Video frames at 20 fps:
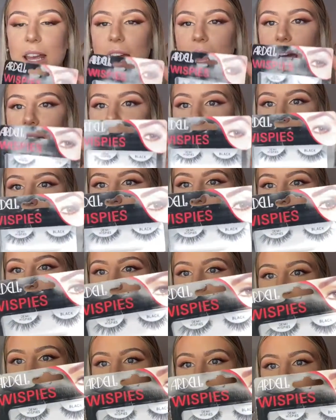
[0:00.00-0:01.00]
and as you can
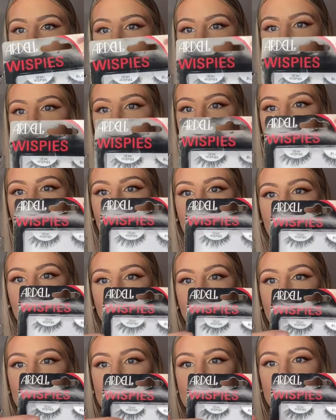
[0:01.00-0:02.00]
see, these have like a
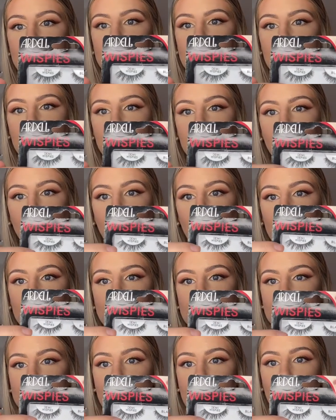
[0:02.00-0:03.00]
really nice kind of
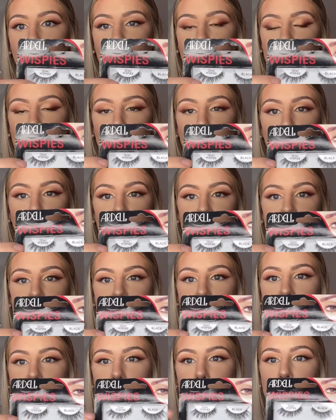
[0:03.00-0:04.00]
winged out bit towards the
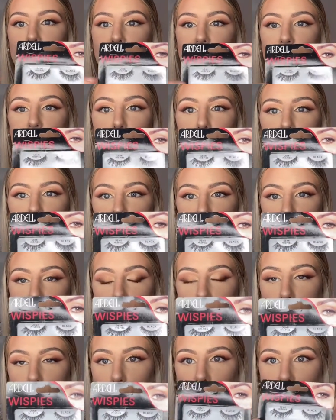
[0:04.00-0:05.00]
end, but they're not too
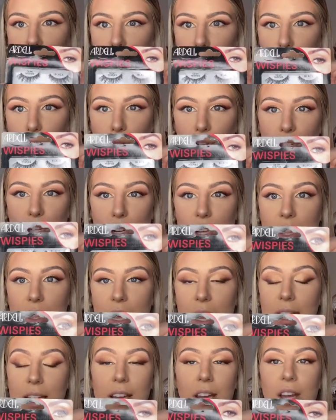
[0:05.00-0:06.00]
long and they're not too
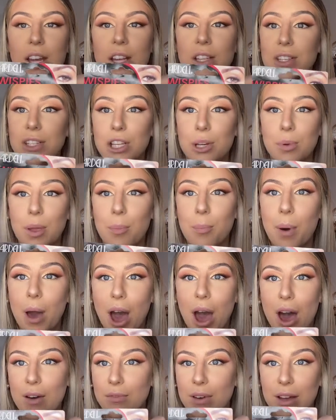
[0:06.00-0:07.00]
thick, so it's going to be
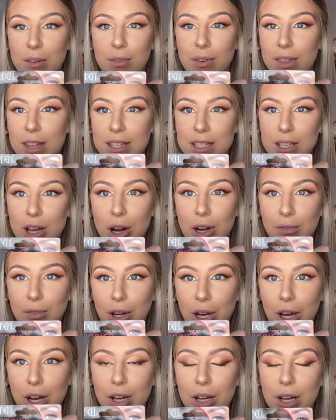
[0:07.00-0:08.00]
perfect for this kind of
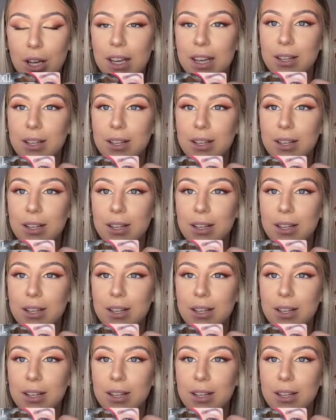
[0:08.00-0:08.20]
look.